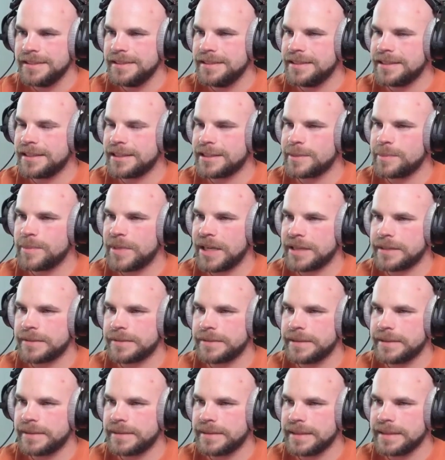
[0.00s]
Got the
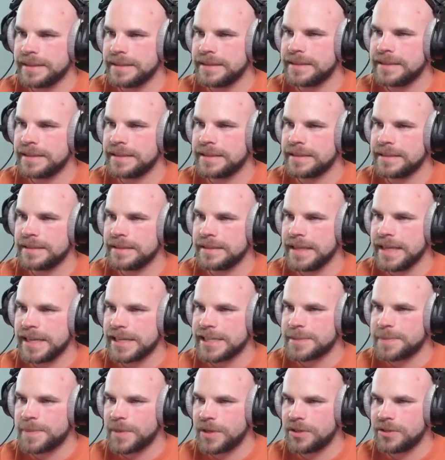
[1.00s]
Monolith and
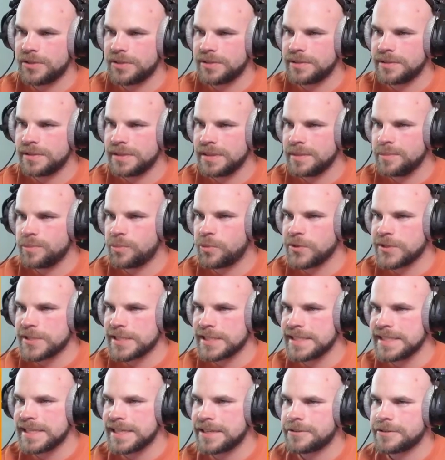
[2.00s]
Expo, Poison
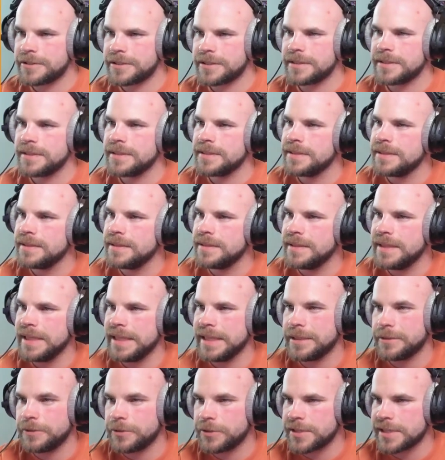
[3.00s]
Tower, and
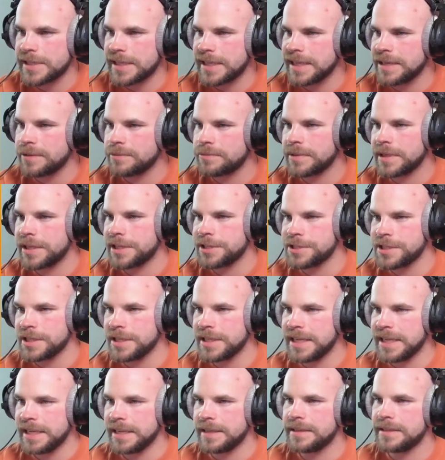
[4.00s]
it looks like a Ricochet
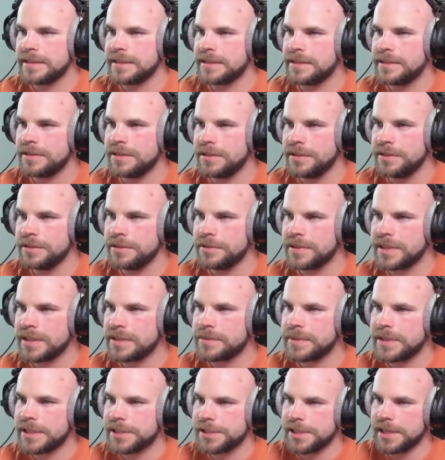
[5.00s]
Cannon. No, not a
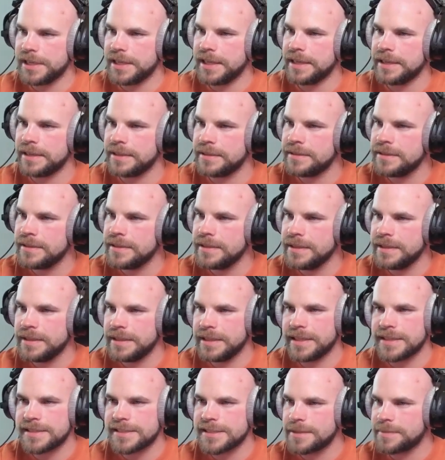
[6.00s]
Ricochet Cannon. You
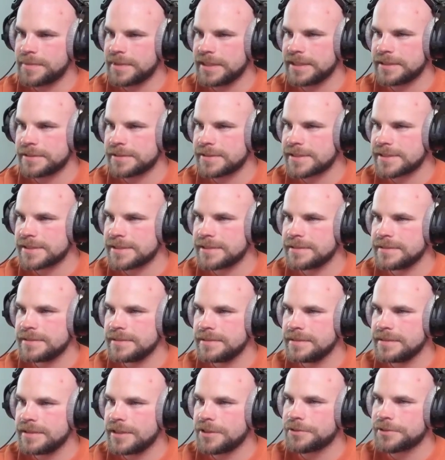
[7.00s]
got something else.
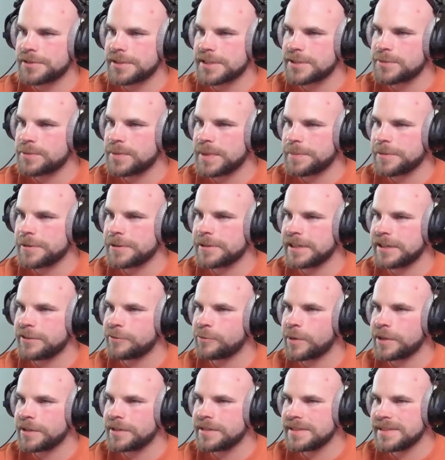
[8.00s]
Oh, it was a Sweeper. Never
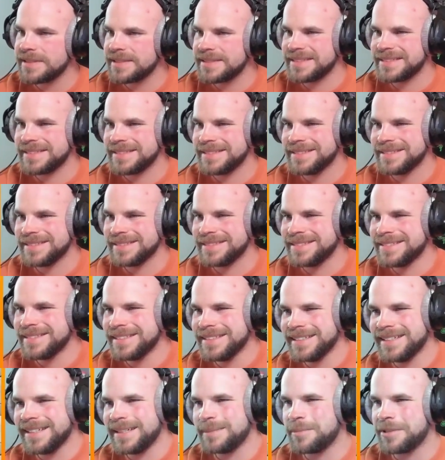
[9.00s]
mind.
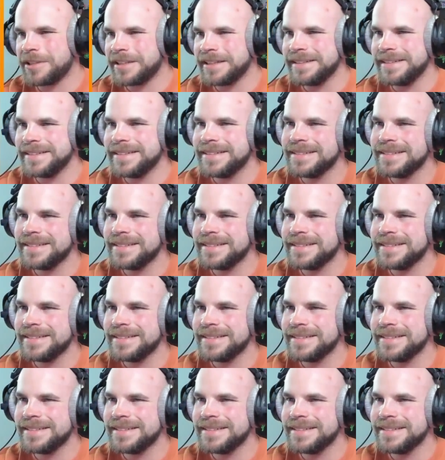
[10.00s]
I'm blind.